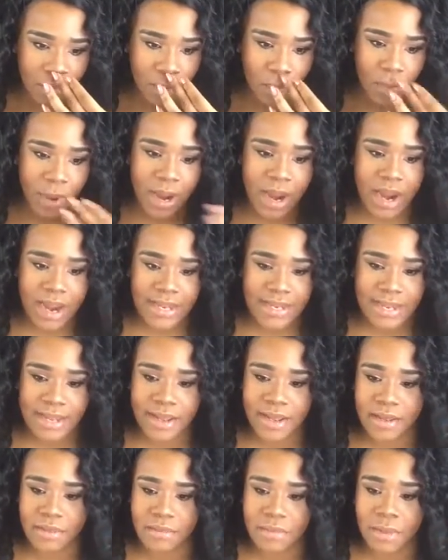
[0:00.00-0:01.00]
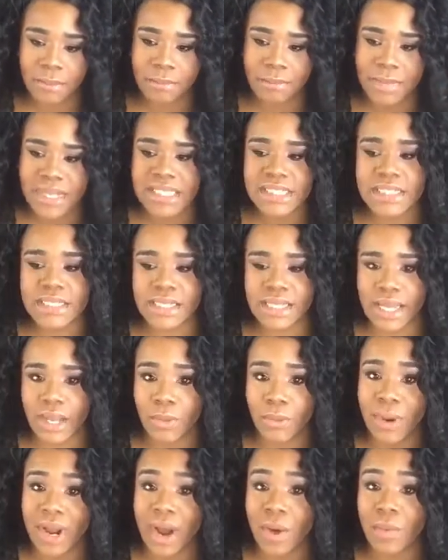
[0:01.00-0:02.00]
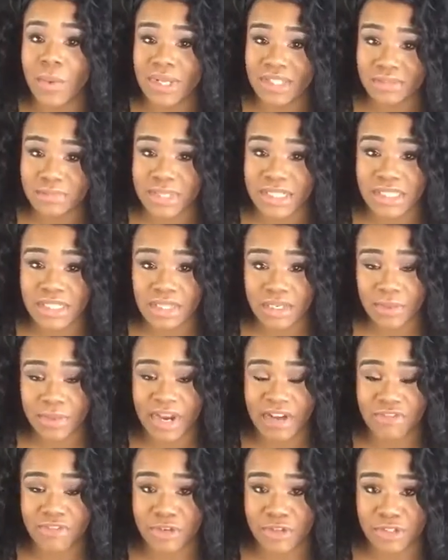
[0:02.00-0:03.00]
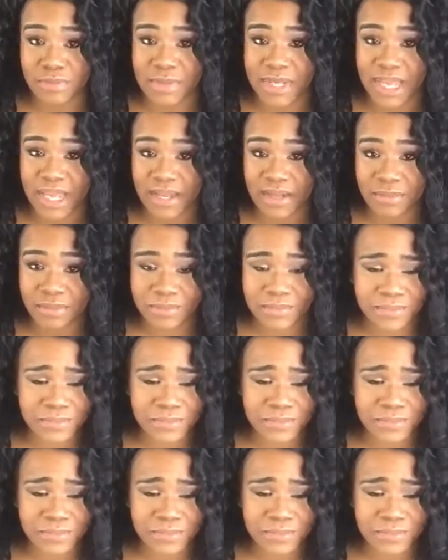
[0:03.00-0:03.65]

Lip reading: where I am mentally and where I was mentally when I first began.